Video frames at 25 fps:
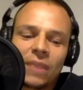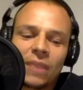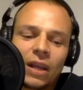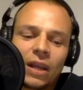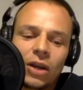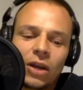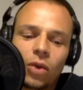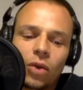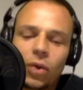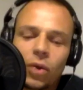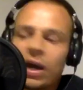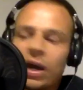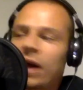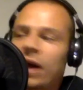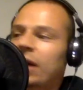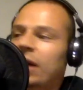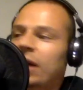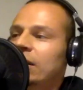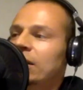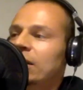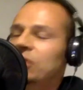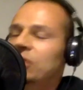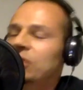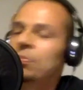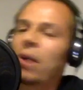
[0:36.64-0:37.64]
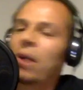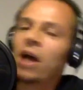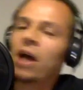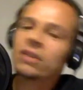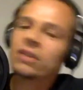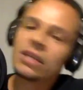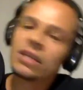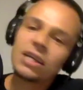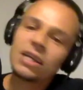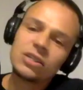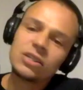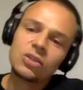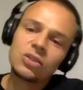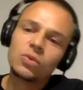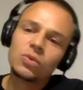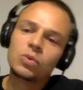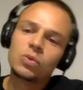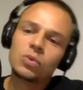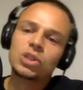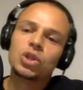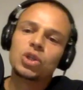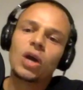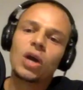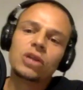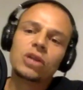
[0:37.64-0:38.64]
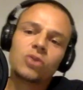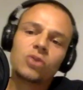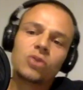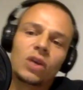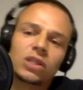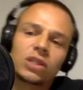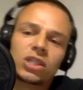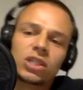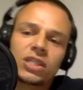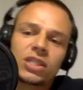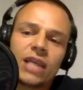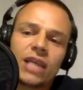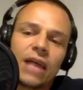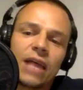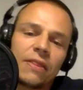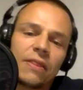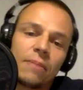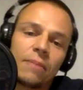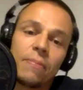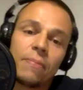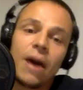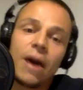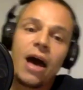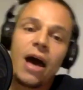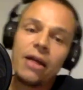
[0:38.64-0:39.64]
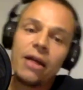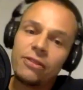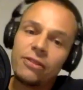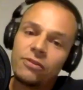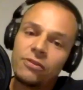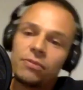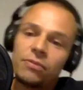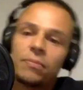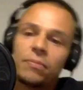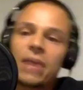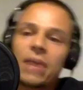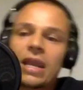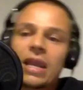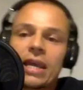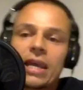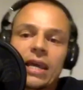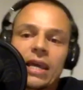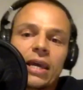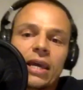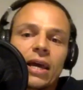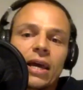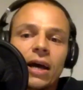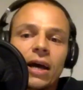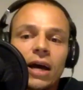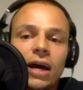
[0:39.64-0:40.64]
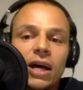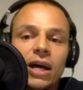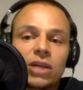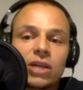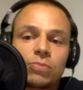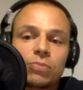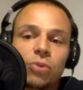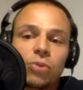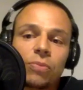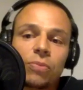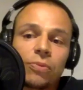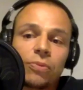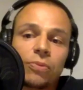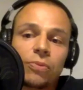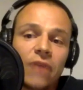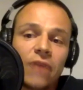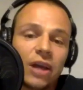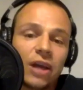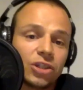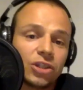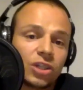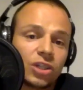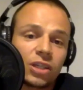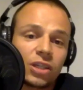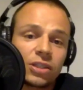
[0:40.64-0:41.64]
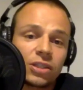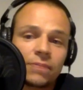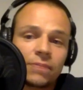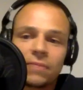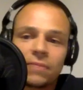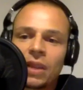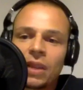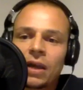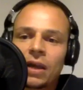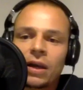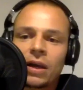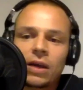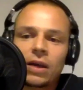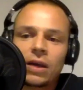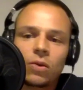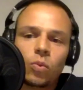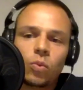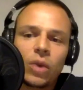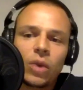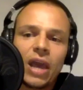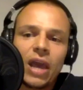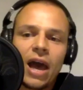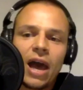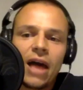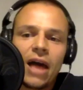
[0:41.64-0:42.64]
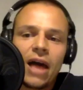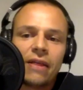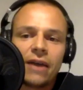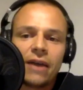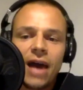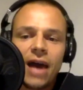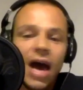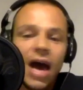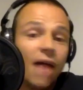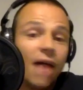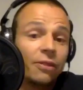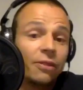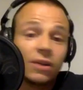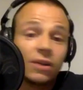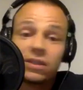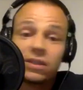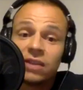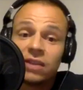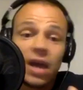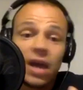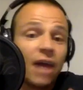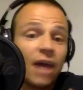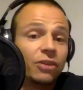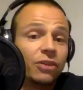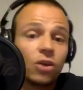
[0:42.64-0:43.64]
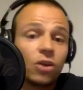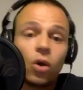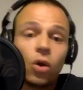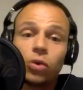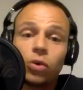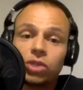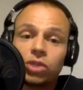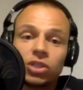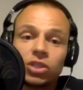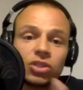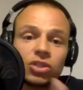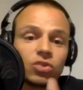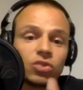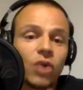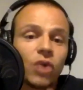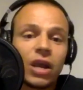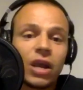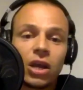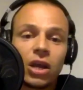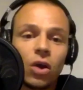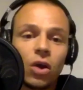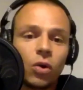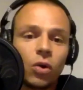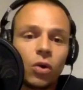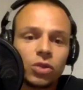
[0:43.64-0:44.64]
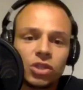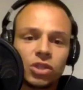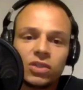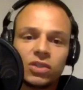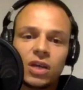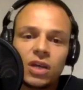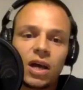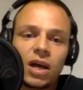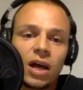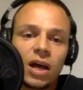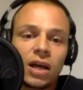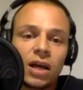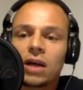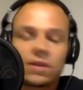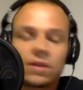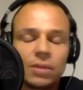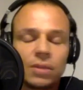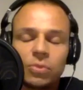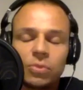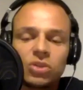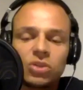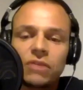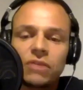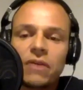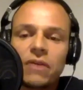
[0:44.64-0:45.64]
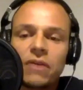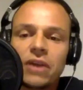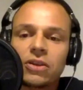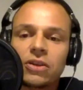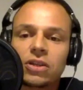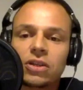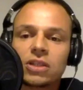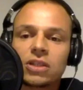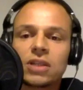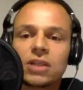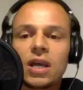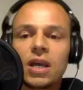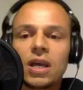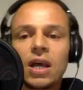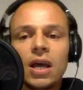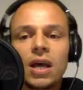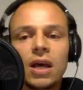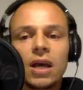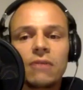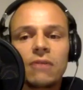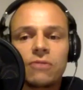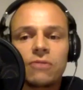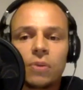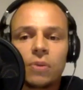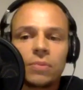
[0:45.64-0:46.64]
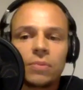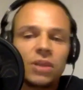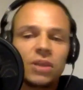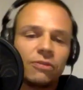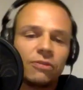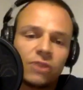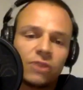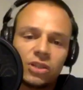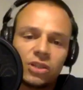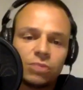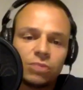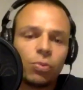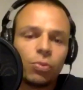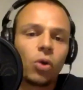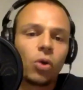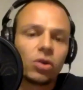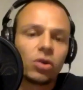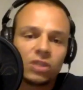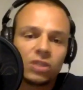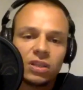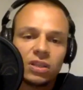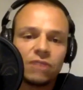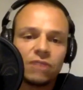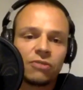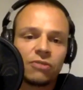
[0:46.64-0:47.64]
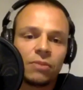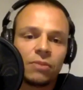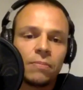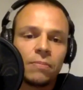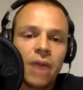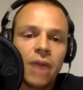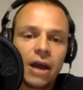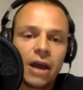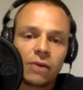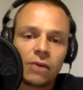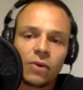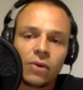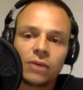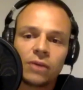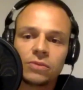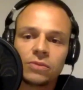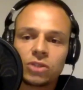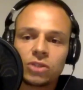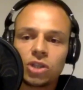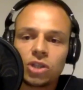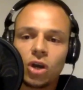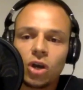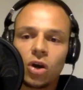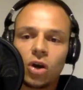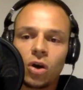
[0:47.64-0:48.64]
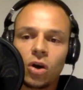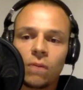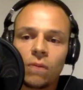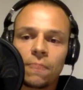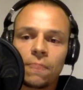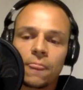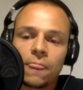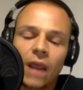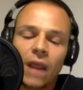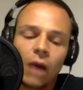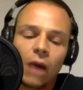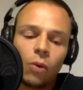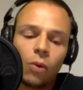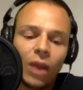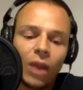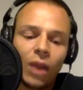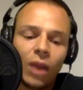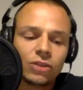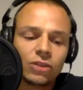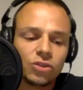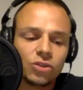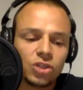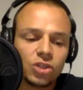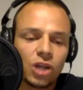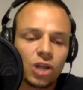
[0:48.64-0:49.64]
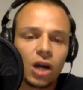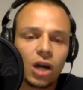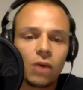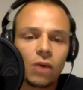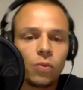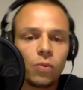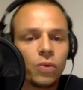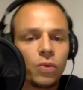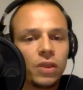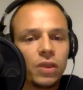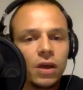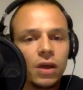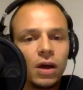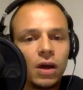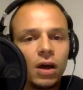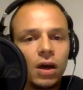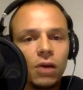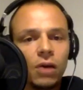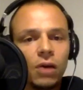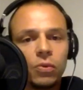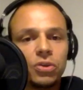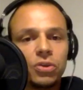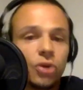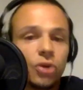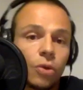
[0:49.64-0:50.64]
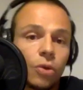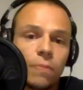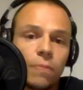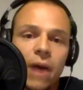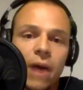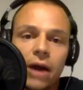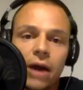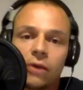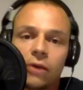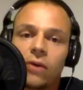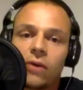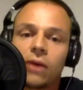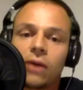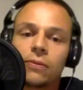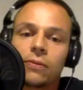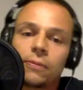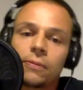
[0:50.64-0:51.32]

Luca, uh, in this podcast, we try to understand the path of many uh, sport professionals. We have athletes, head coaches, strength coaches, uh, some motivators from different sports and different backgrounds. So I would like to start with uh, with your background.